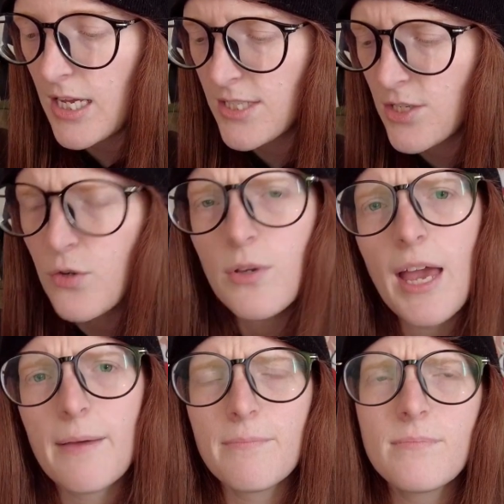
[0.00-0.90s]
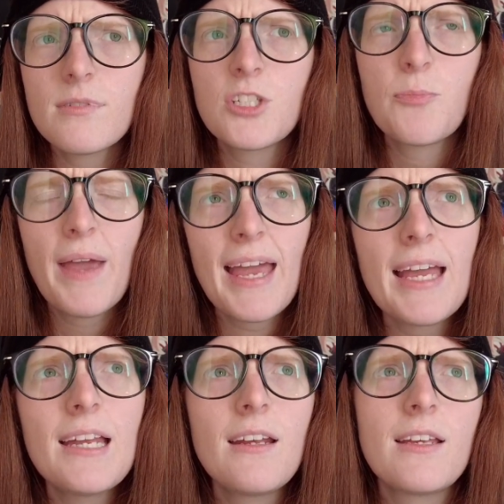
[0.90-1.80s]
So yeah,
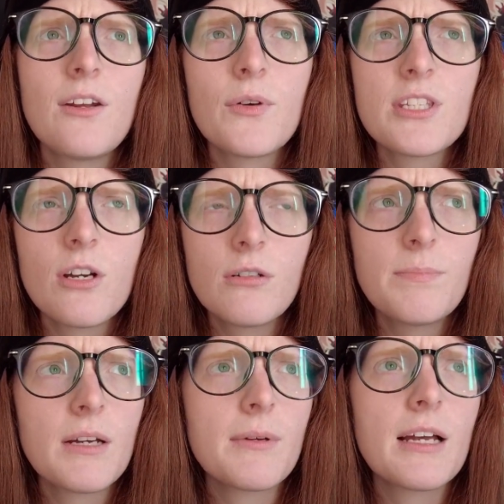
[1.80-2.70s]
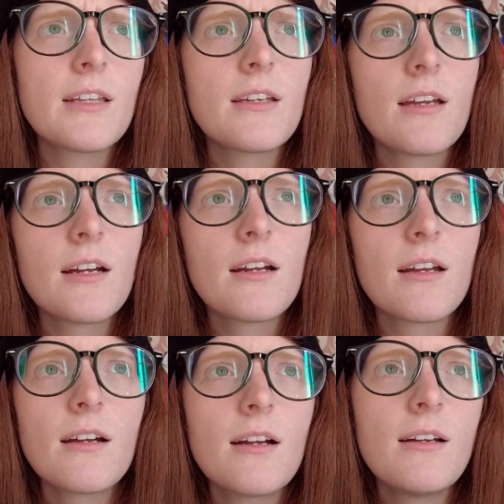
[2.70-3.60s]
Japan, it's open. Oh my god, here
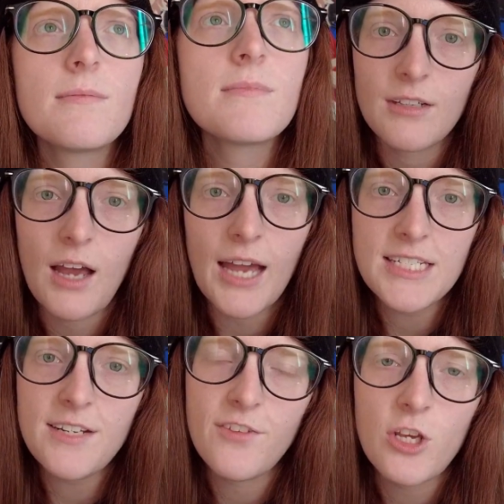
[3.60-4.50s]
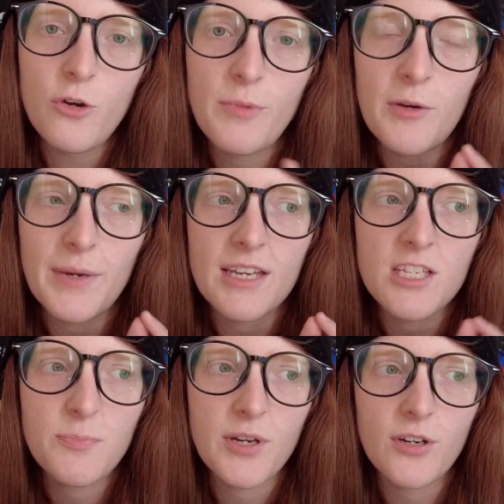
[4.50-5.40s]
it comes. I did a video about my
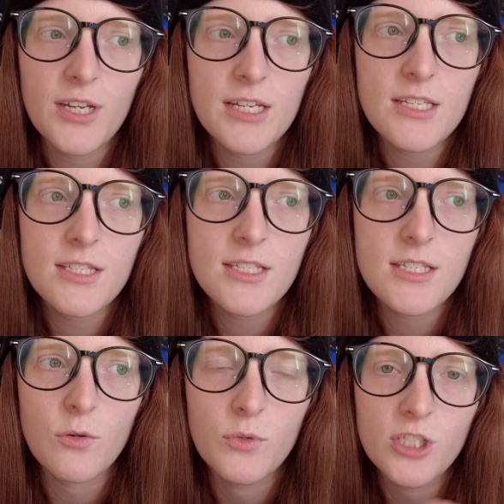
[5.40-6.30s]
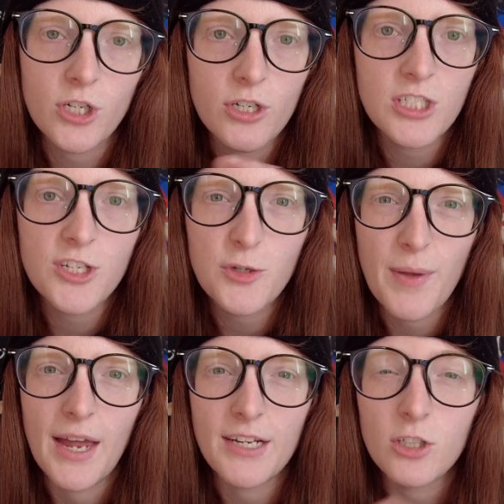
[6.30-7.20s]
experience returning to
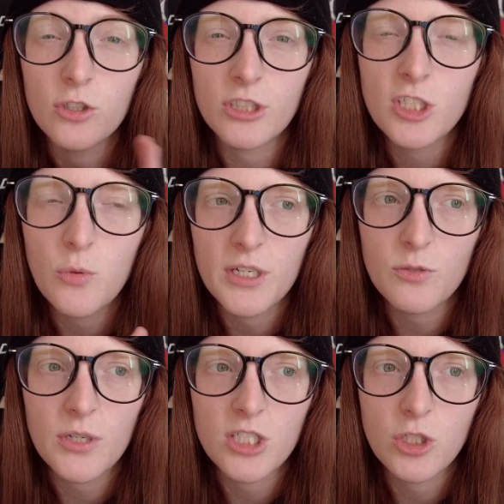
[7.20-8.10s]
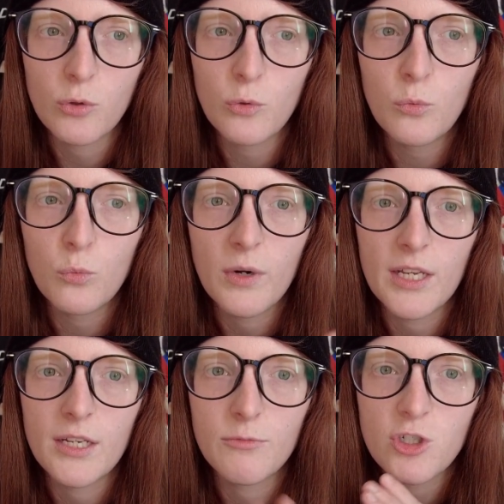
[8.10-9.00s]
Japan in early 2022
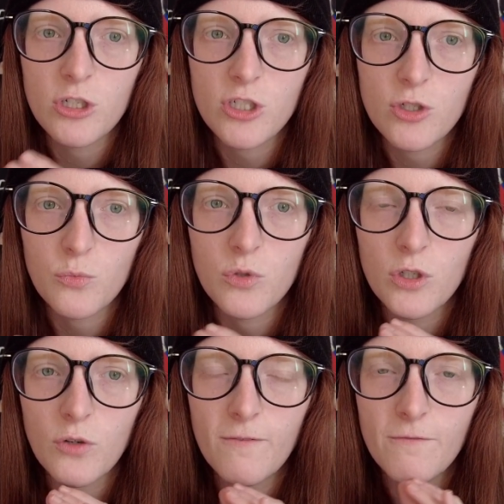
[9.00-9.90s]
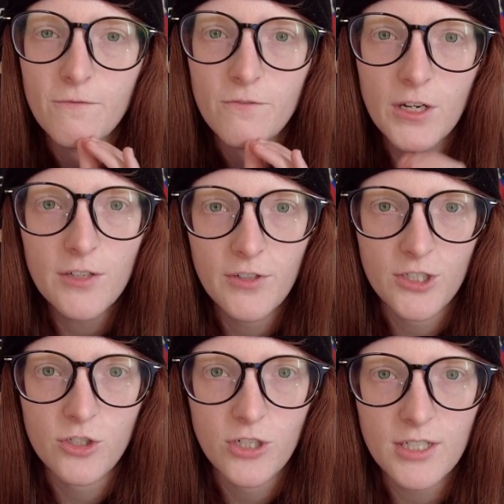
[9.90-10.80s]
when restrictions were very, very
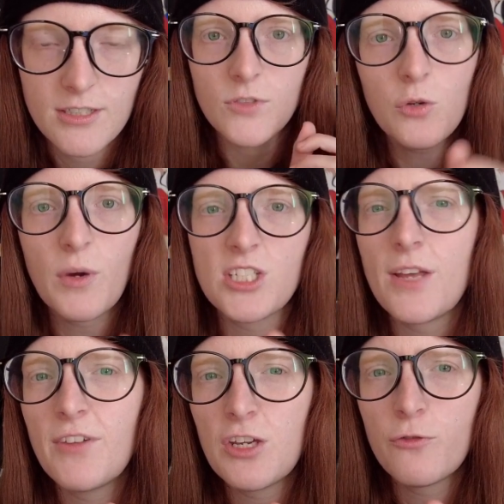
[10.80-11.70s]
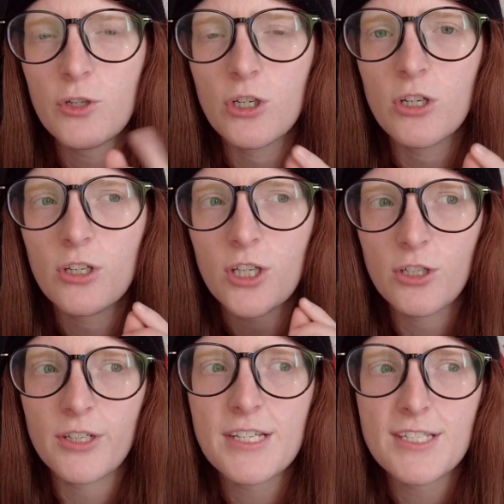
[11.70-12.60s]
strict. You can watch that video if you're
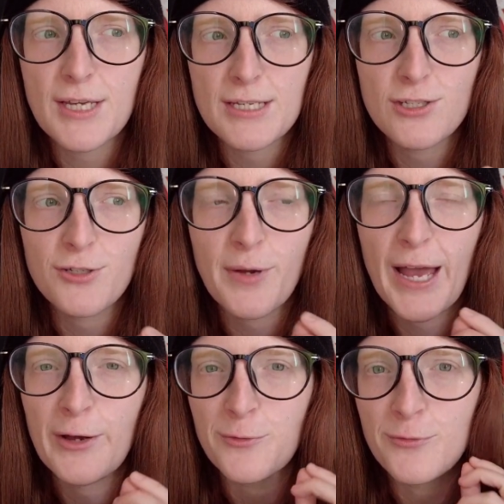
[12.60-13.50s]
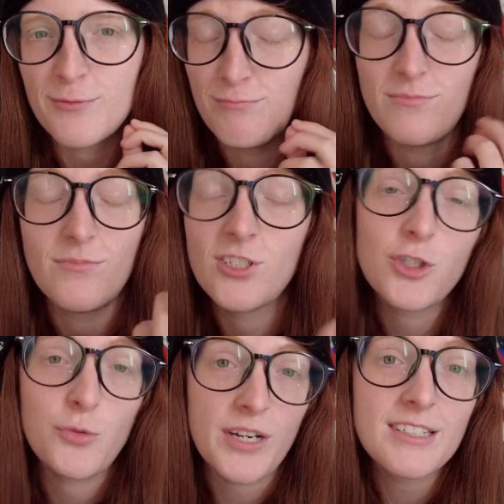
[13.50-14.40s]
curious as to how
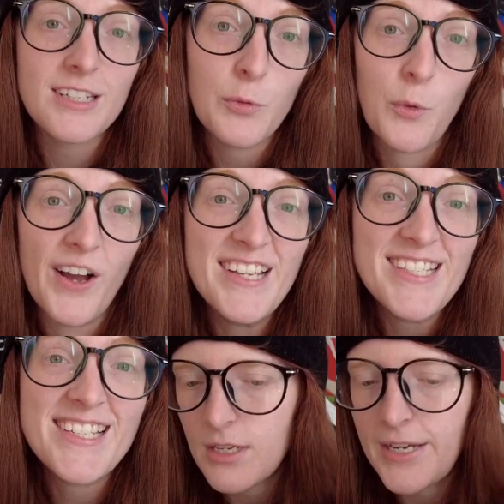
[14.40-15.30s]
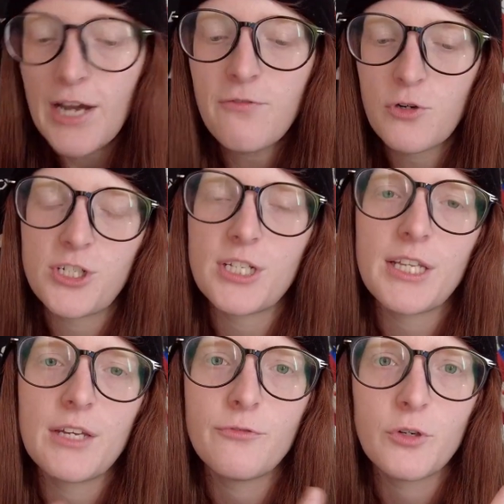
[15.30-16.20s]
strict it was. Now,
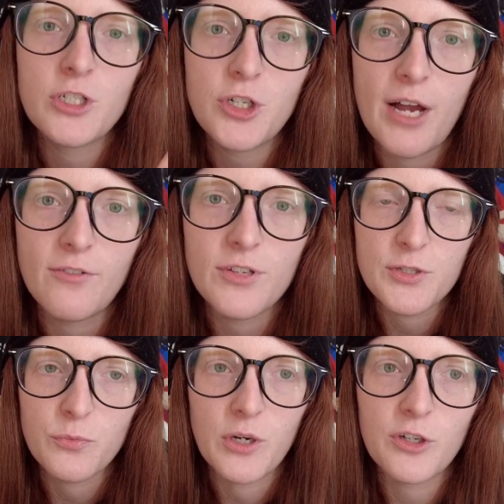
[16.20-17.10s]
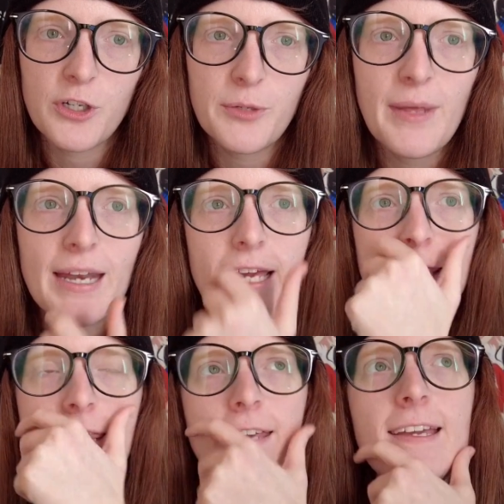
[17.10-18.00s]
fortunately, foreign travel welcome, and I
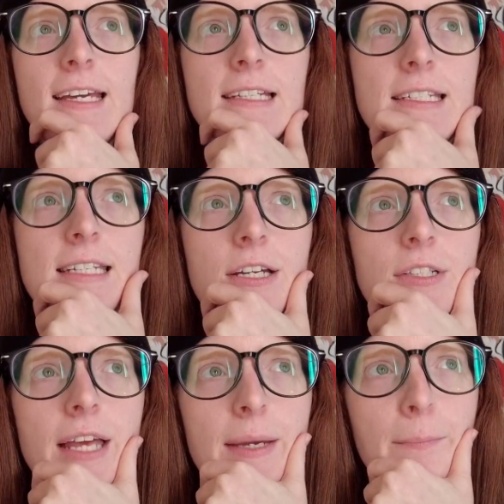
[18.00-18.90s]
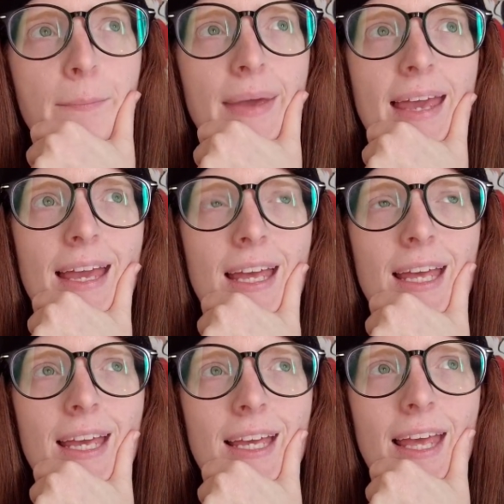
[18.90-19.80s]
think until like
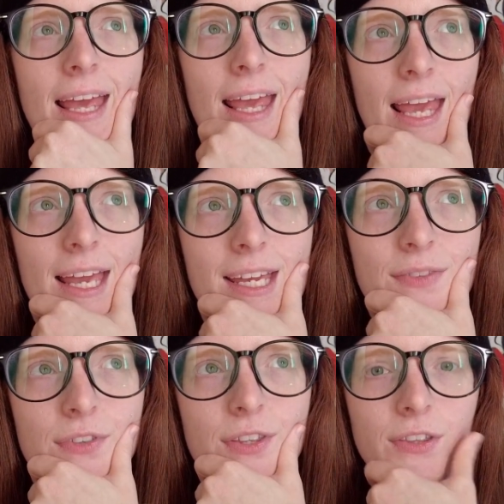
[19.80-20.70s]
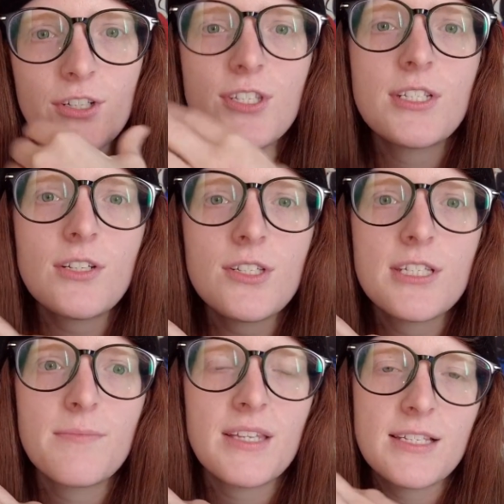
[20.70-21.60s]
May 8th, there's still
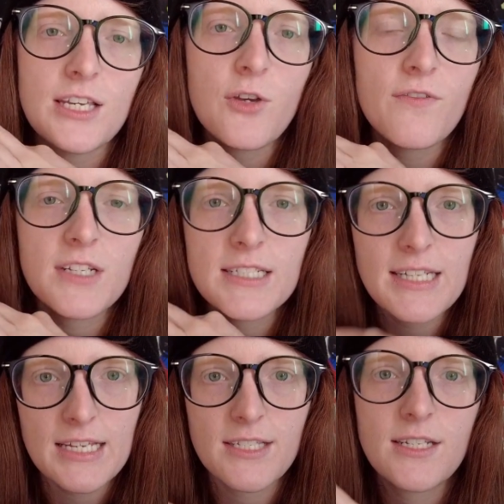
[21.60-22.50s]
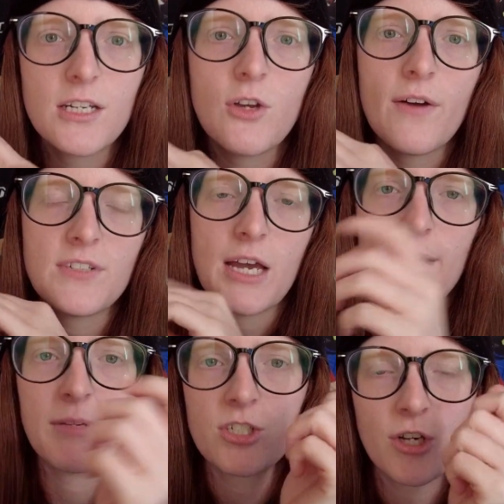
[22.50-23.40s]
some things like you have to get tested, you have to
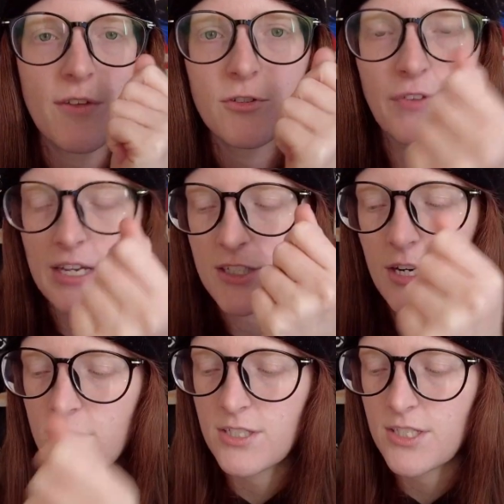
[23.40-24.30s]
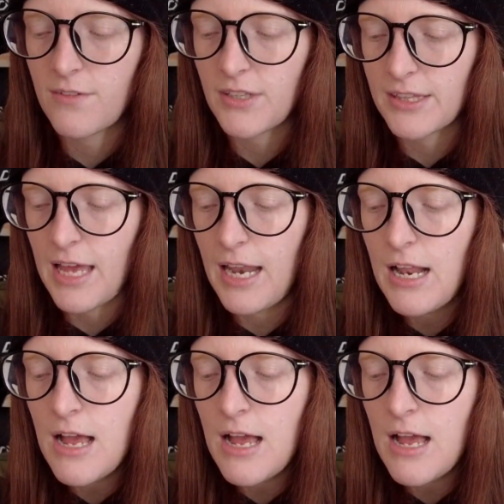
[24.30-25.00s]
make sure you have your vax cards and stuff like that.